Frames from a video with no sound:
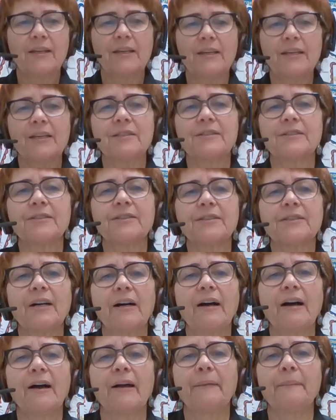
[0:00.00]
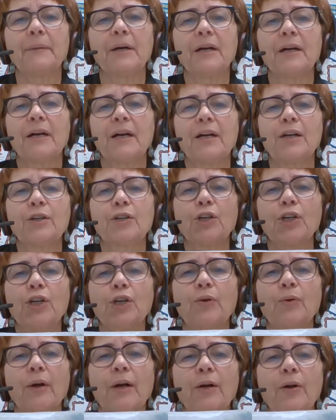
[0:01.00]
Easter time,
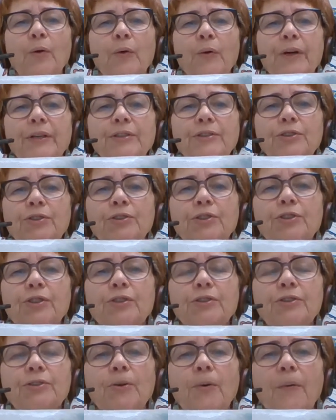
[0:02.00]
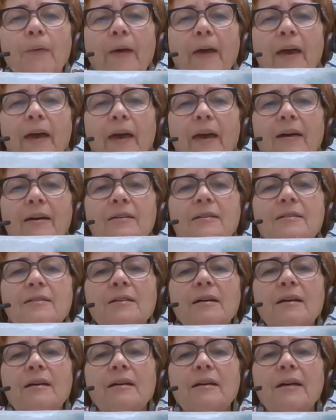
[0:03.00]
you are going to draw some eggs
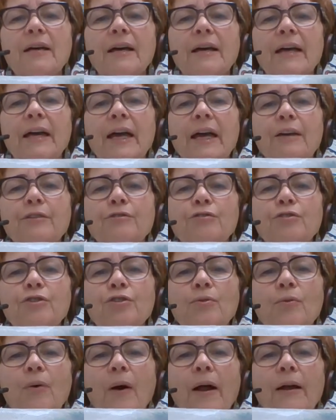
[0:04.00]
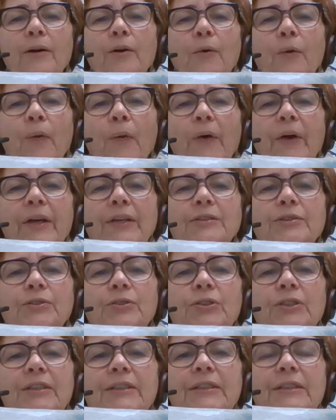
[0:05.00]
and you are going
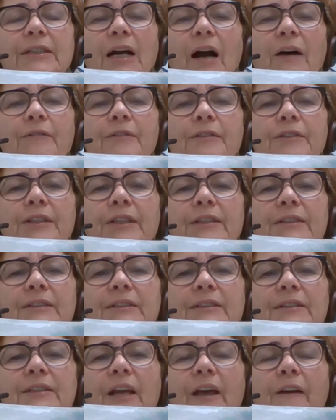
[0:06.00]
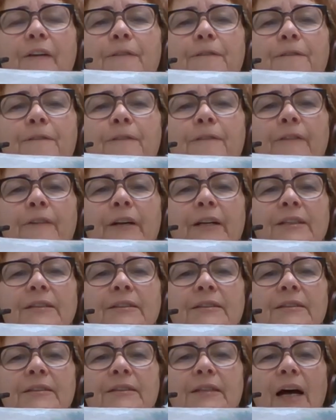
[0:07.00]
to discover the different
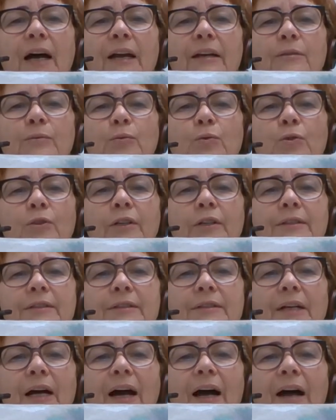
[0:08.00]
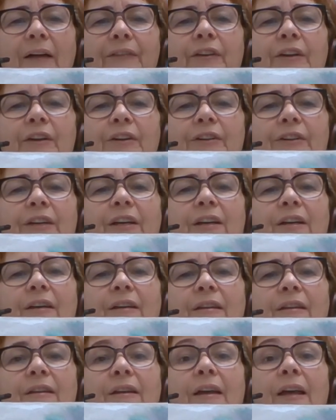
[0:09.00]
sight words
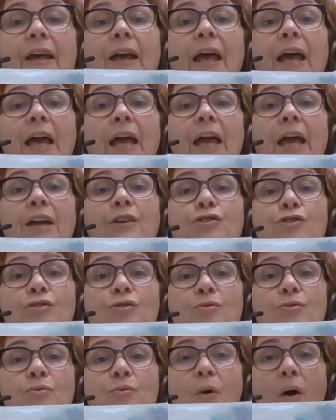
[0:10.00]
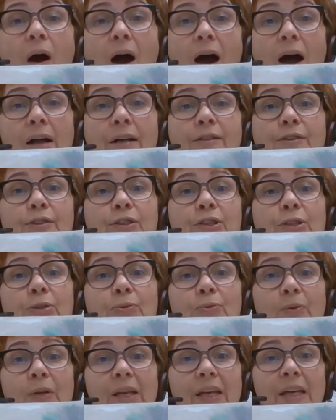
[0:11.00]
underneath and you are to
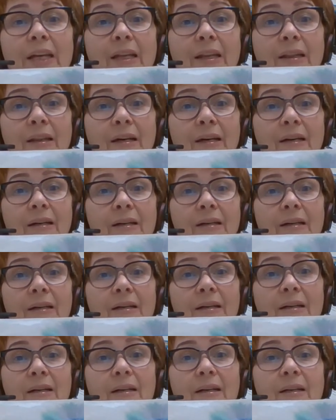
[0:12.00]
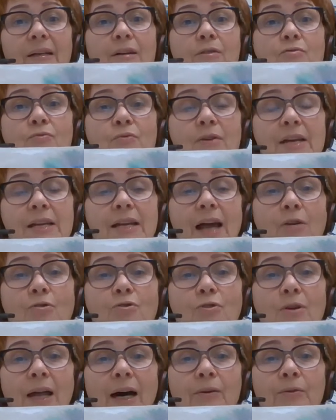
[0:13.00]
read, read
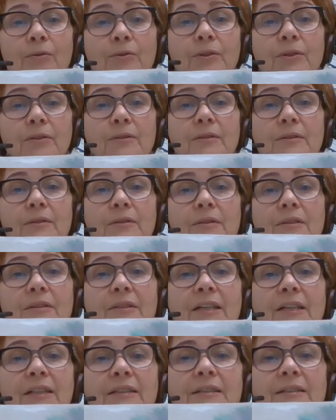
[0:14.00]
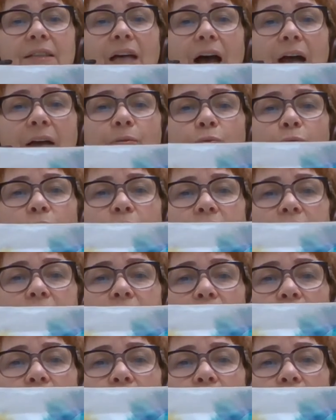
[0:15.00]
out loud the sight words.